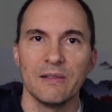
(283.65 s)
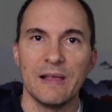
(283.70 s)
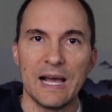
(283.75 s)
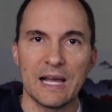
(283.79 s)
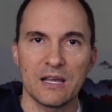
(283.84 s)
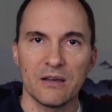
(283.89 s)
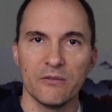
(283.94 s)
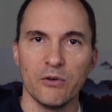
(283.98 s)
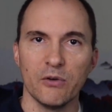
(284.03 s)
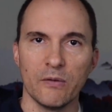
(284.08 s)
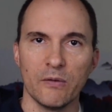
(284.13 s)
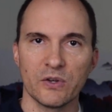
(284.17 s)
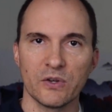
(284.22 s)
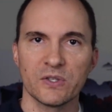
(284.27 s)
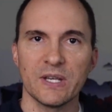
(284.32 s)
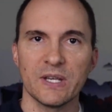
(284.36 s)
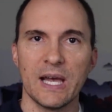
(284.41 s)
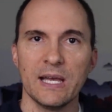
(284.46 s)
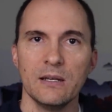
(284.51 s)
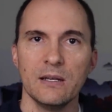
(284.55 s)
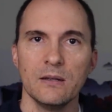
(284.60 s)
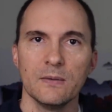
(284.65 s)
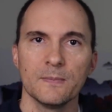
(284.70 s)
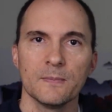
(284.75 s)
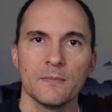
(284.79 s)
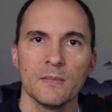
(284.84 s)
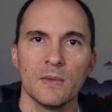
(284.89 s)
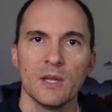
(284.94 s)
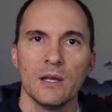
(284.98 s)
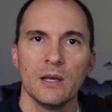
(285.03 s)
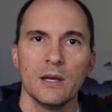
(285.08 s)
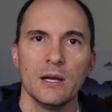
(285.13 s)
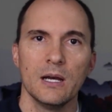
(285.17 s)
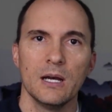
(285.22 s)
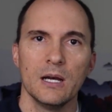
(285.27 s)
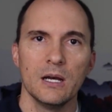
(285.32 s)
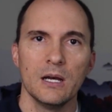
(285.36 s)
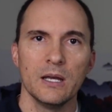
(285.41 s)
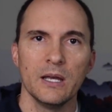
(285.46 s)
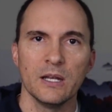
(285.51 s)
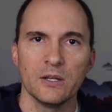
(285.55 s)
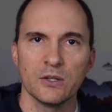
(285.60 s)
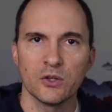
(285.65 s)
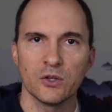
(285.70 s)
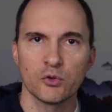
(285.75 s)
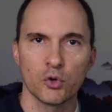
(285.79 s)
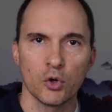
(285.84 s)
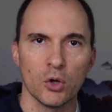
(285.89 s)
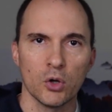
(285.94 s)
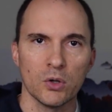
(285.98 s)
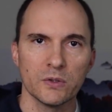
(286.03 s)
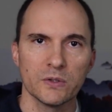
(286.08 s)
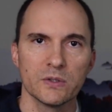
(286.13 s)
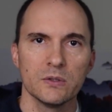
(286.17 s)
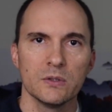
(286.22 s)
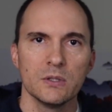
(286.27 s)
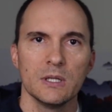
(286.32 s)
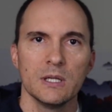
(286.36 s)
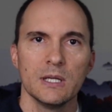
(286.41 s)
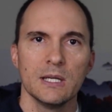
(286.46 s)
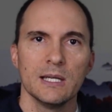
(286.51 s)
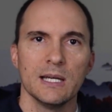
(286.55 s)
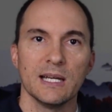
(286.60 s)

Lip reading: lack of oversight and controls,